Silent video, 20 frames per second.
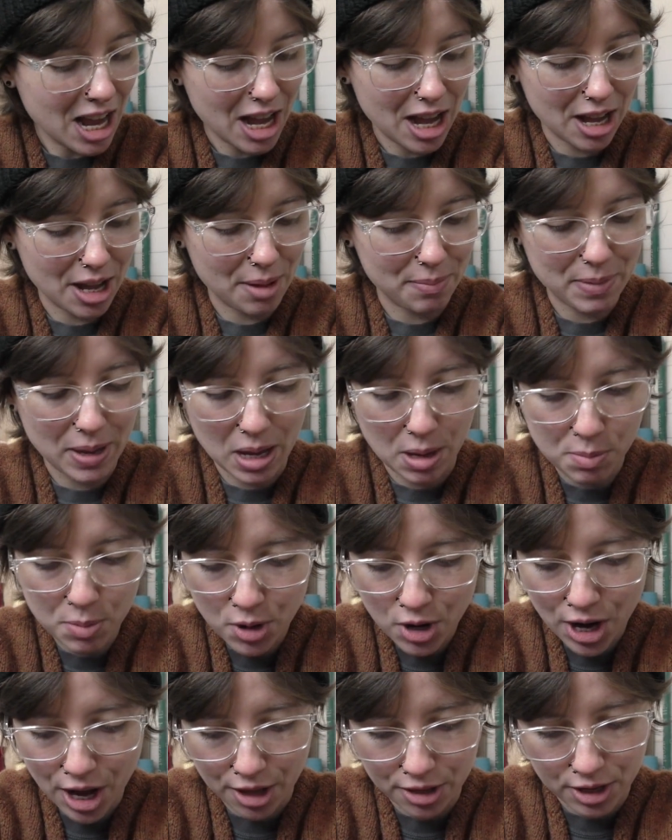
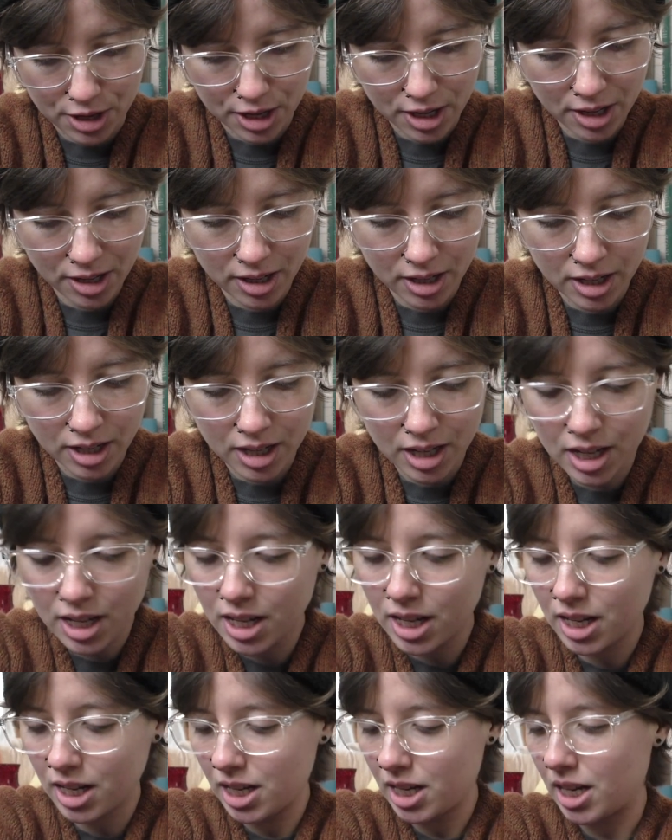Amber Heather,
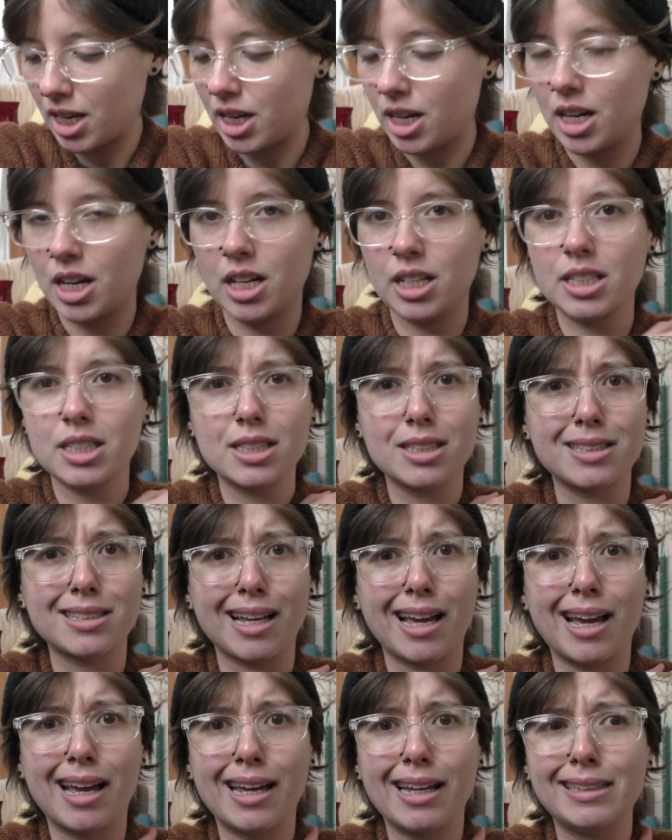
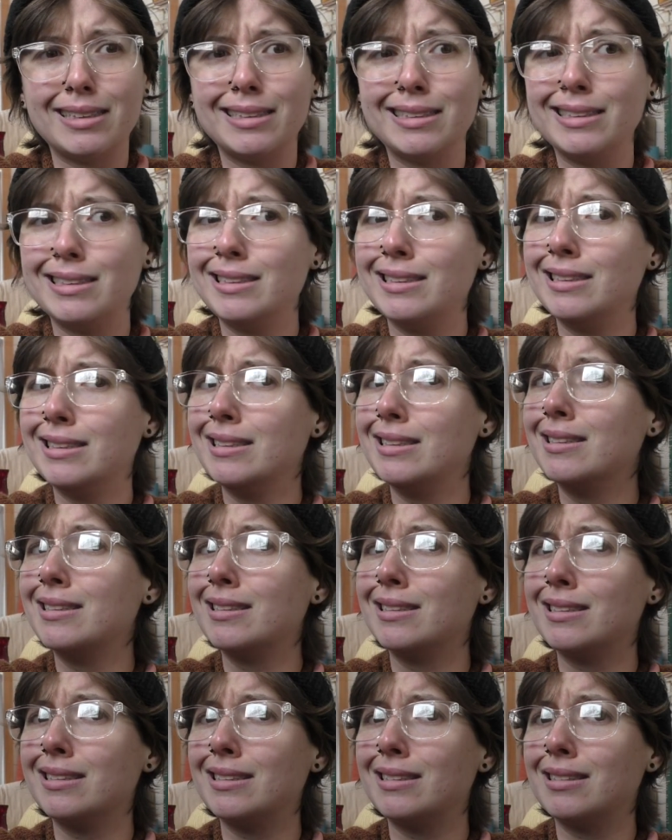
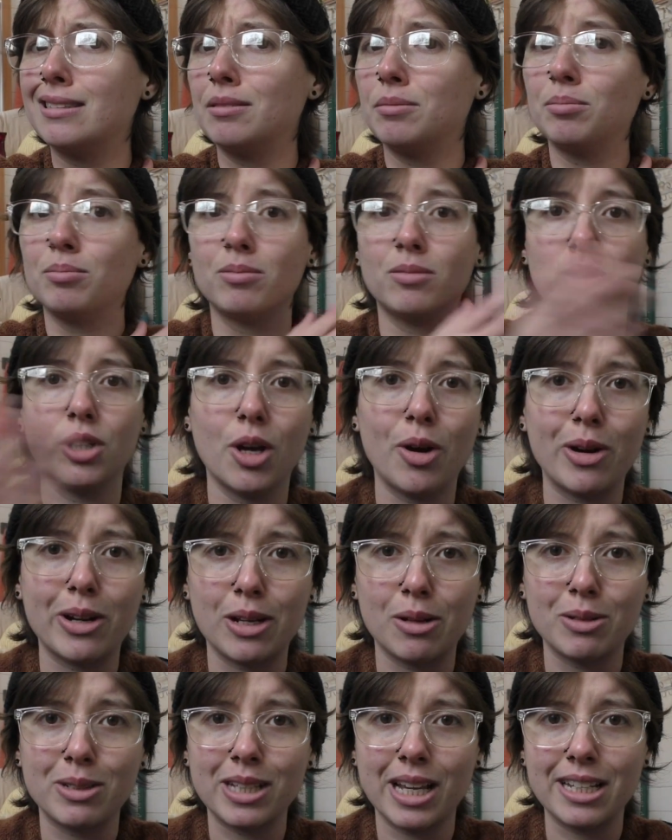size, no
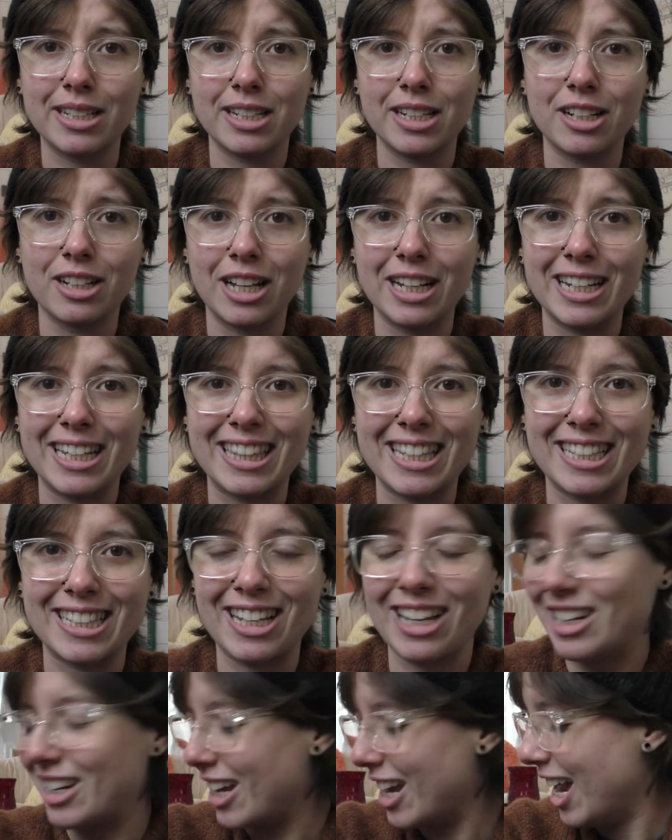idea what size needle I knit this
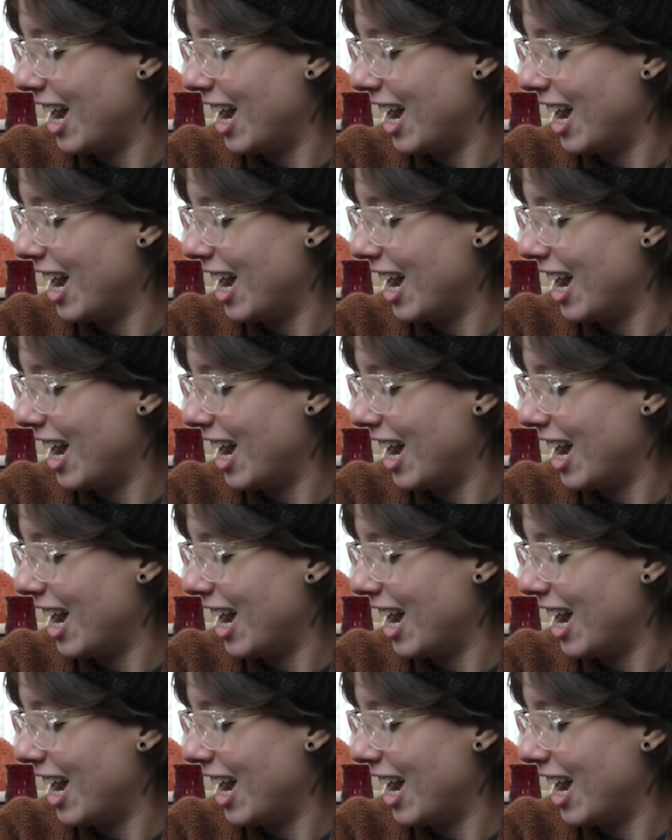on.